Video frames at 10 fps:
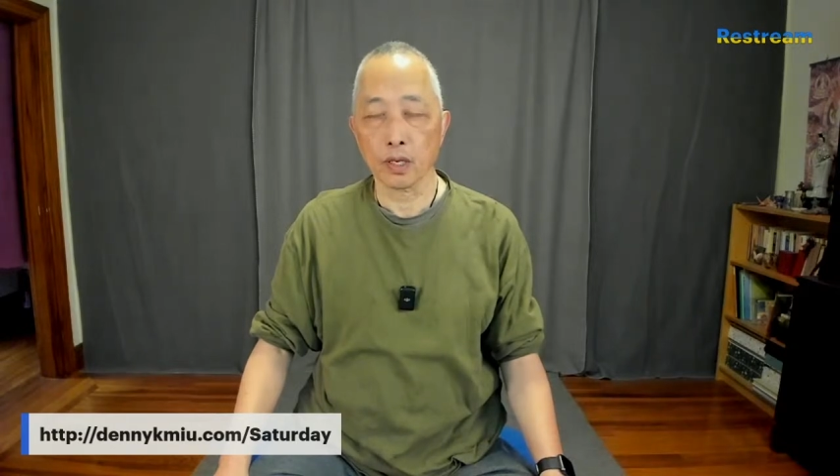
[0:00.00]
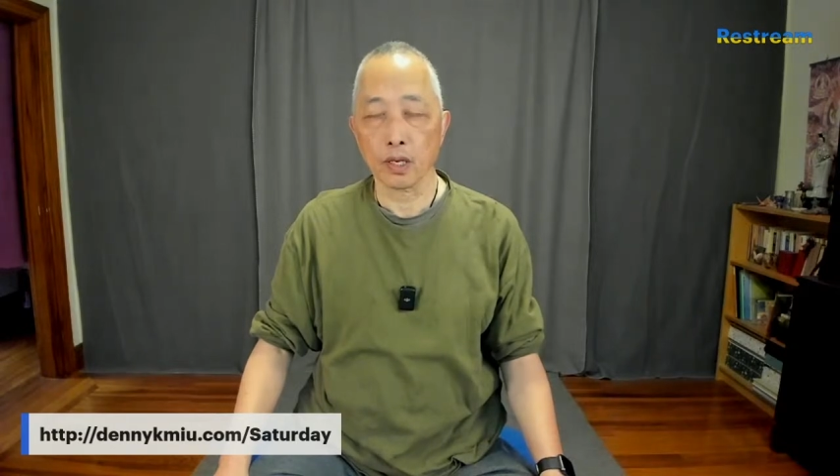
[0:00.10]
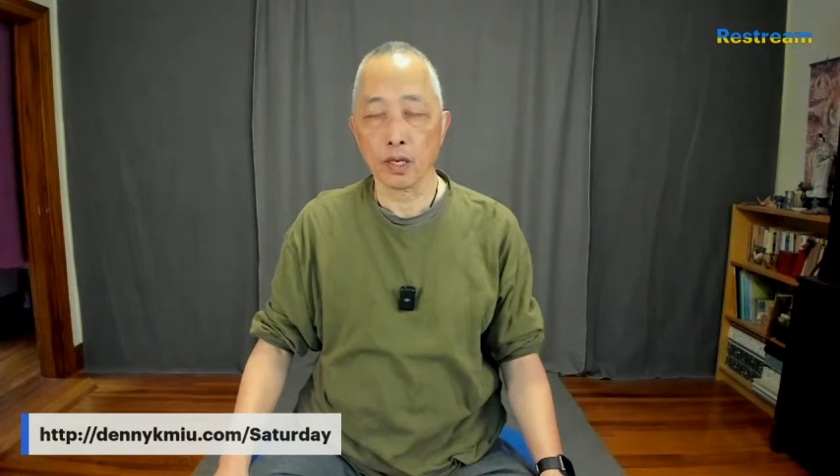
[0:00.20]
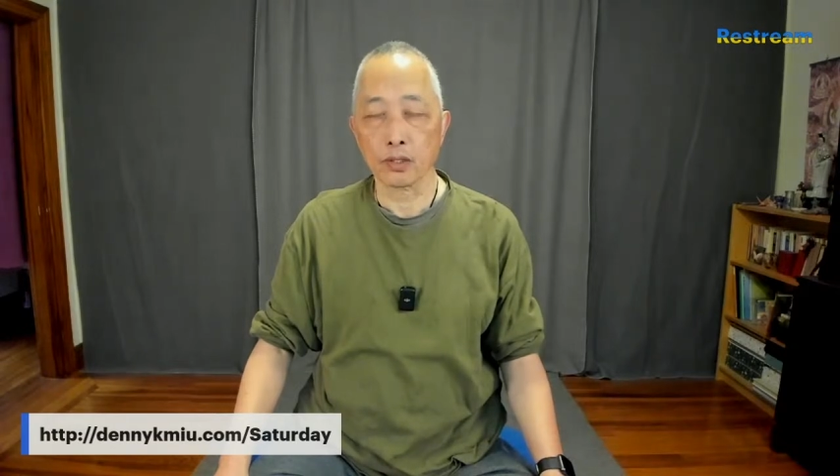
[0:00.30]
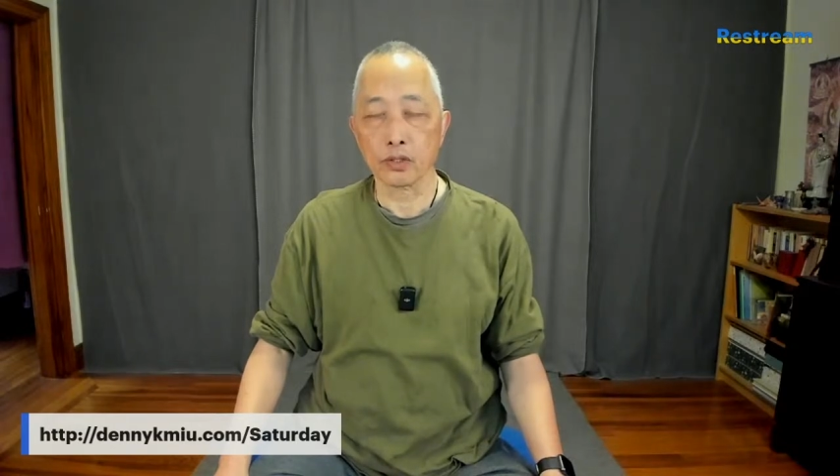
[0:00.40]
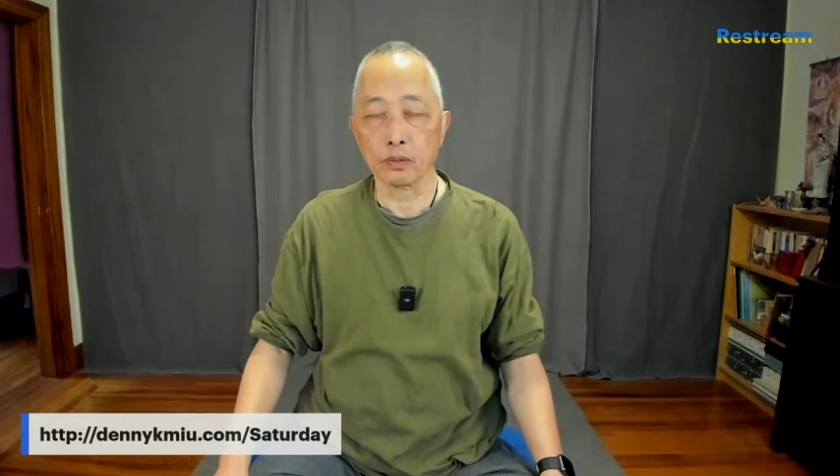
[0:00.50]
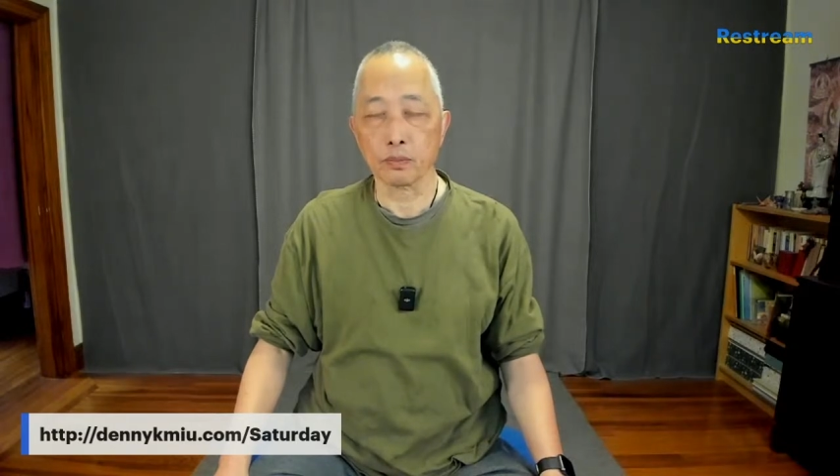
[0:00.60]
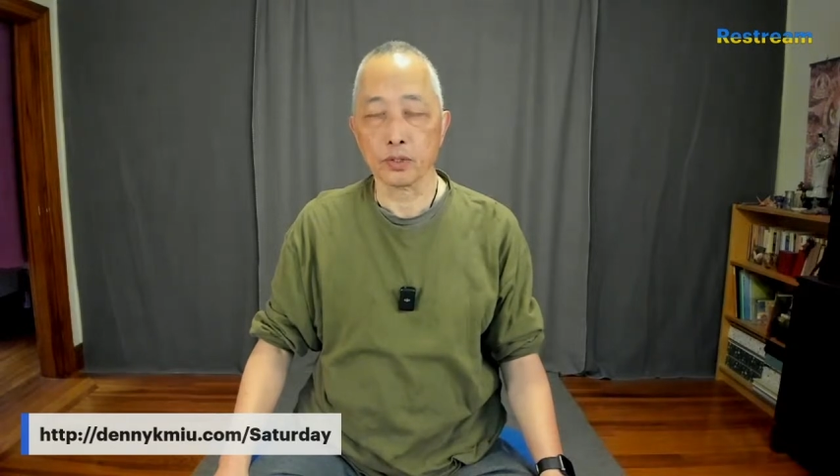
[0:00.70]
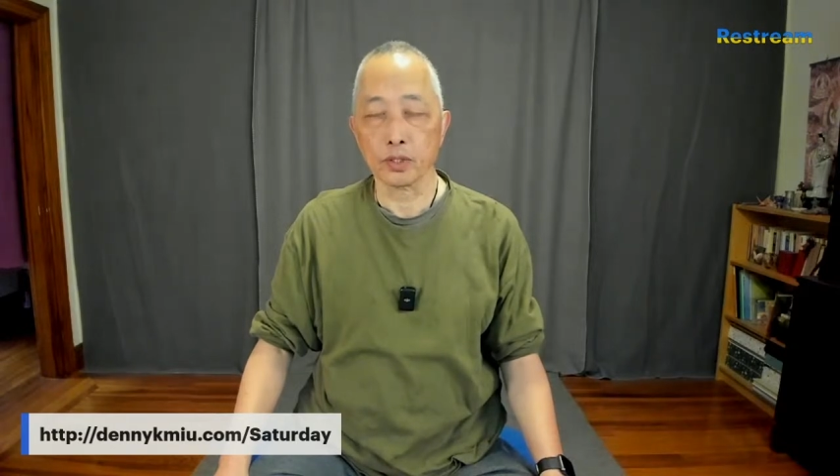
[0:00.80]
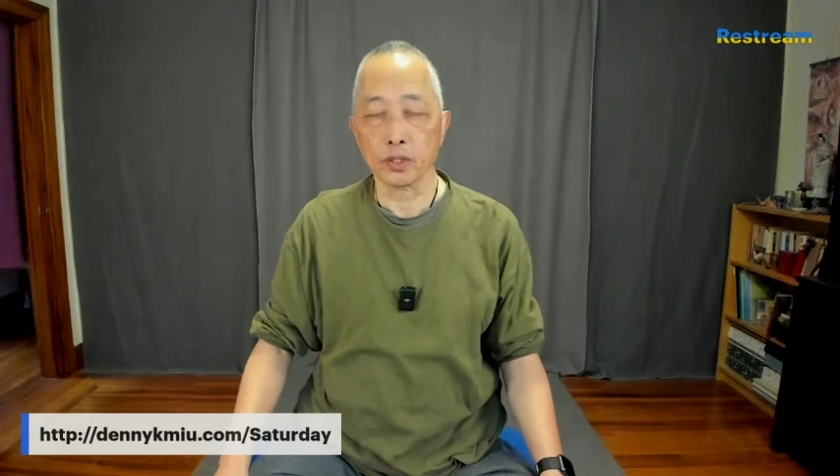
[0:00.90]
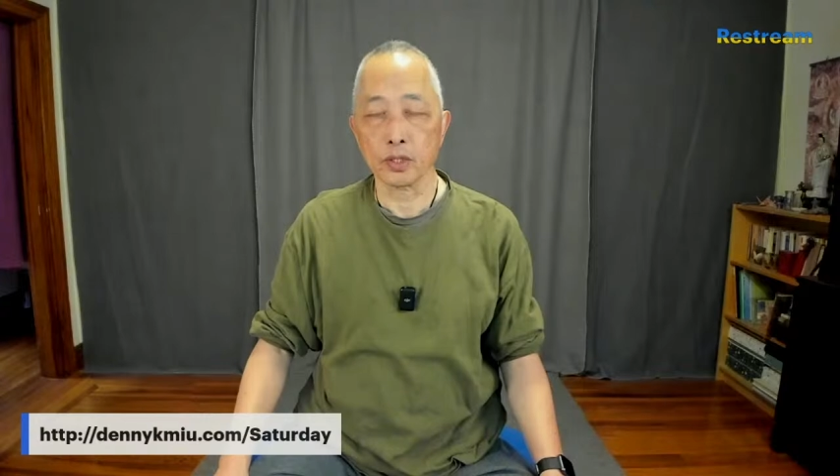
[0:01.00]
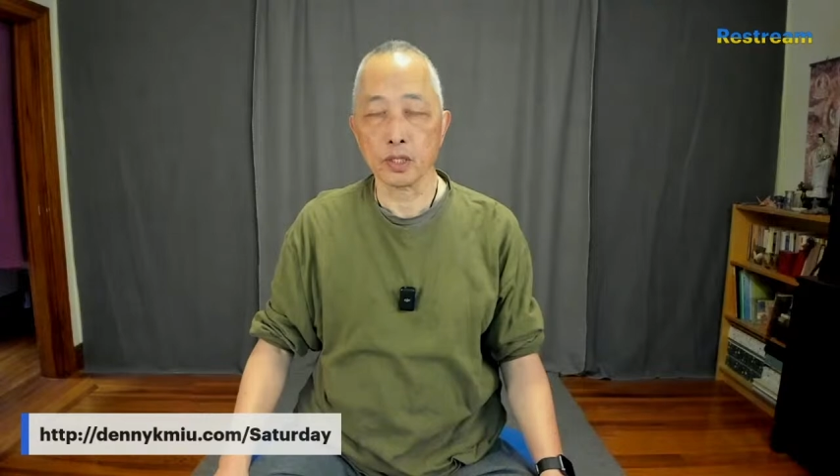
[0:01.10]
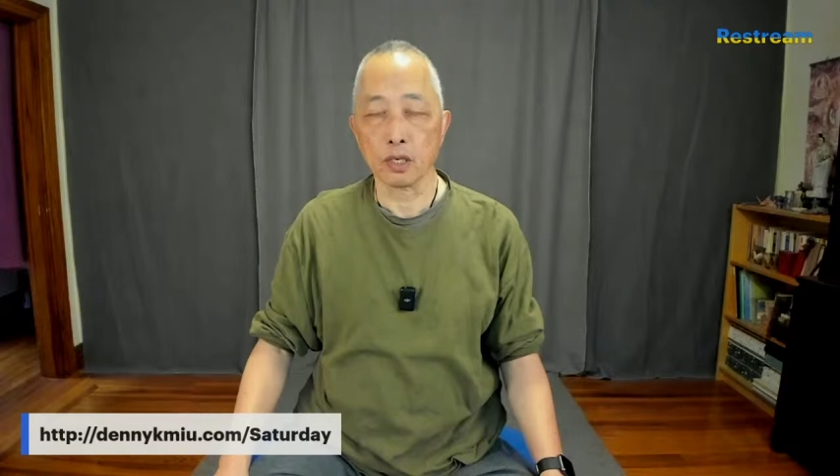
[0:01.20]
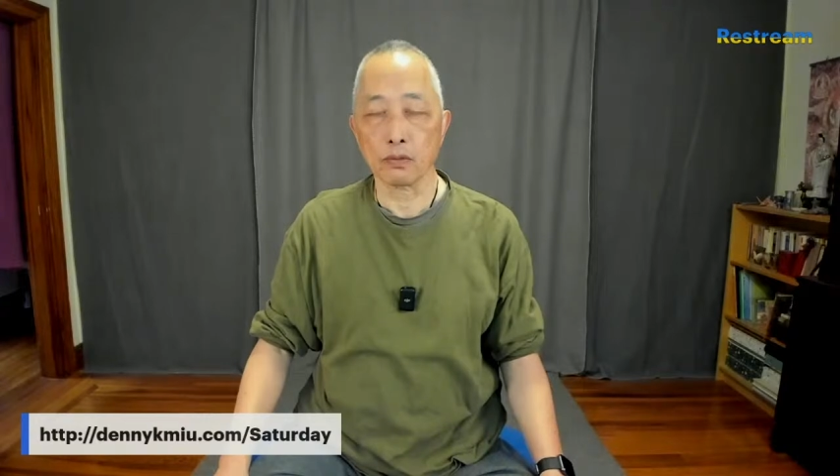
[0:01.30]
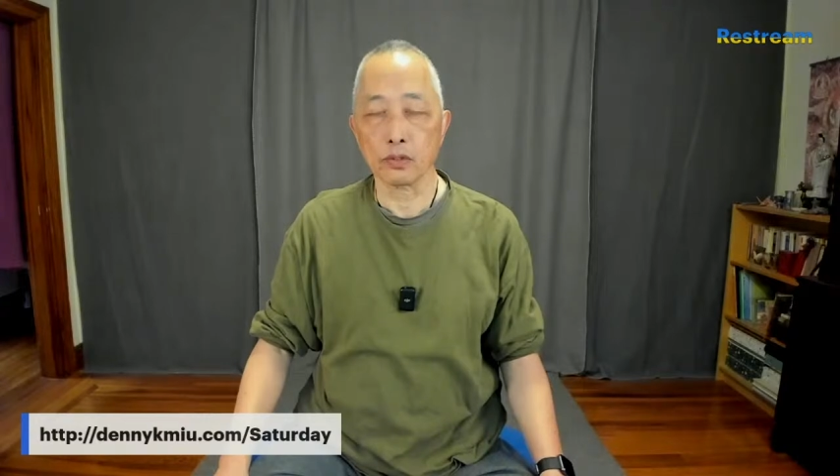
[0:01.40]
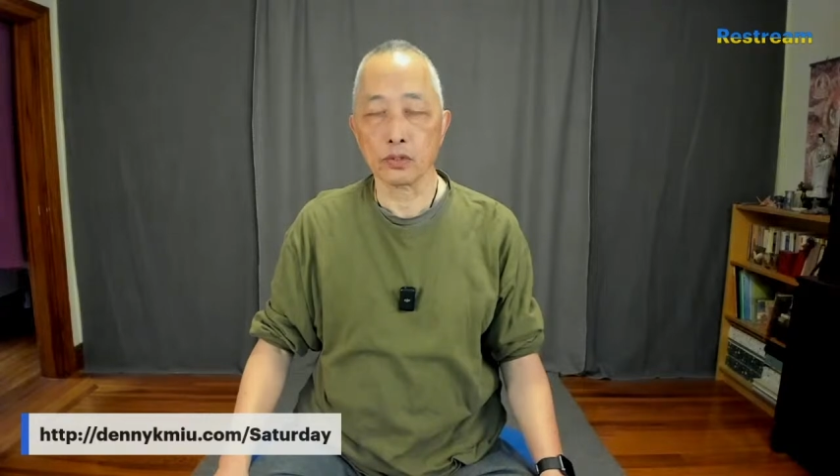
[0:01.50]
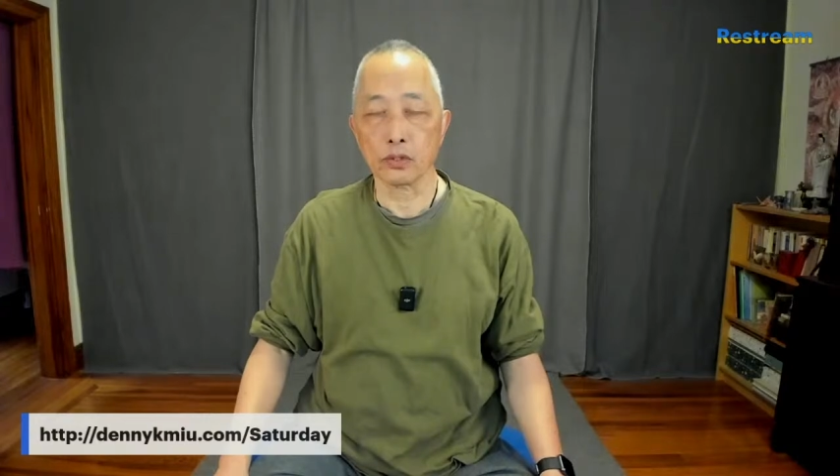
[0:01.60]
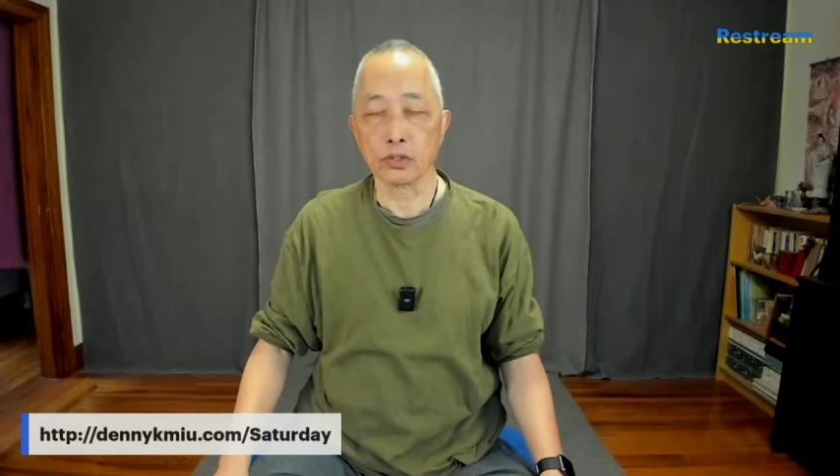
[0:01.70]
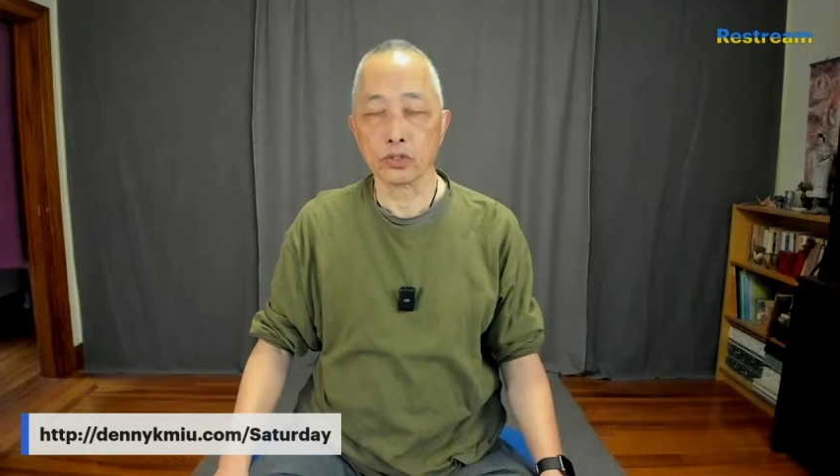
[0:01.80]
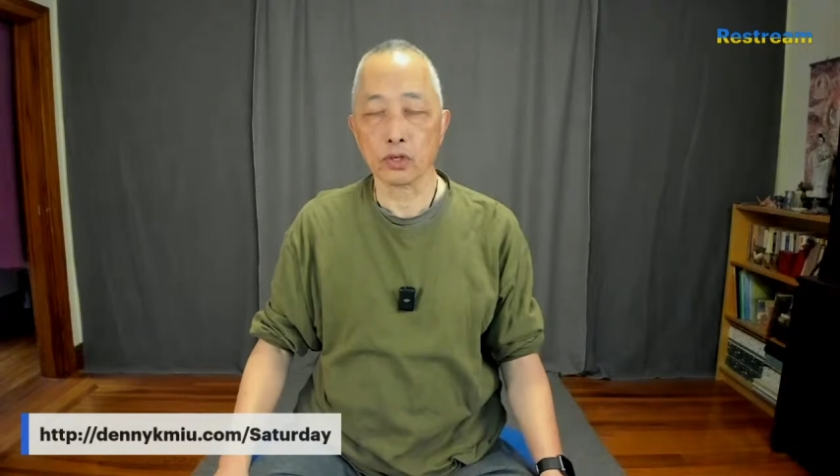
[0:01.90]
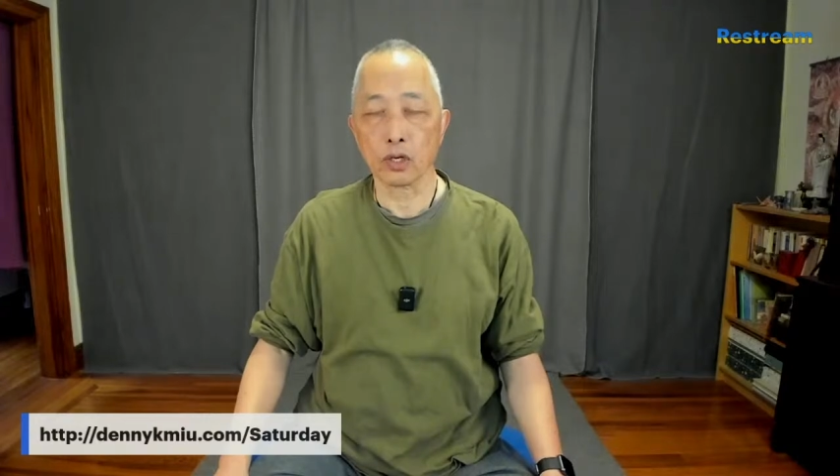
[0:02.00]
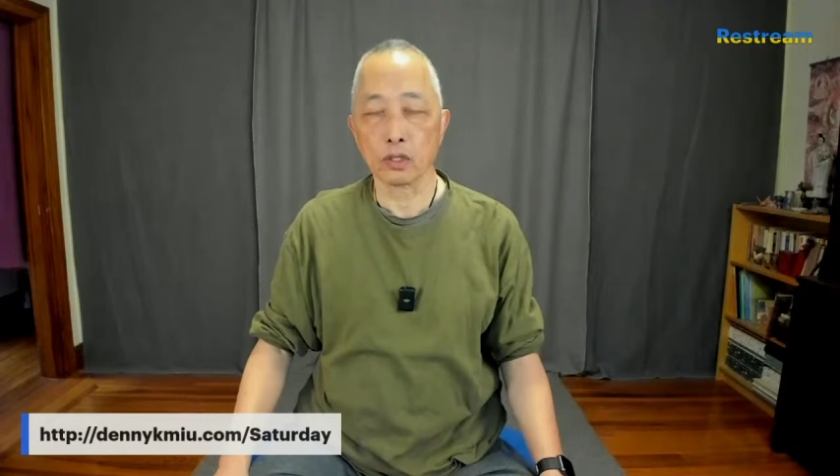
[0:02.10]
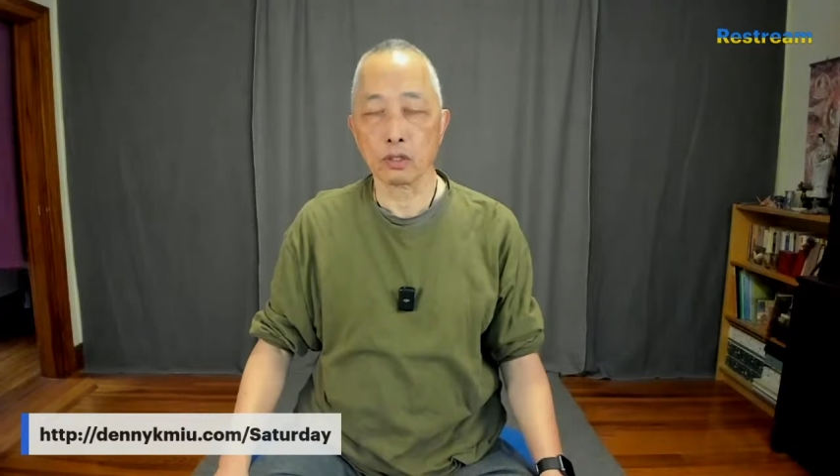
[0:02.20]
As you breathe in, I want you to start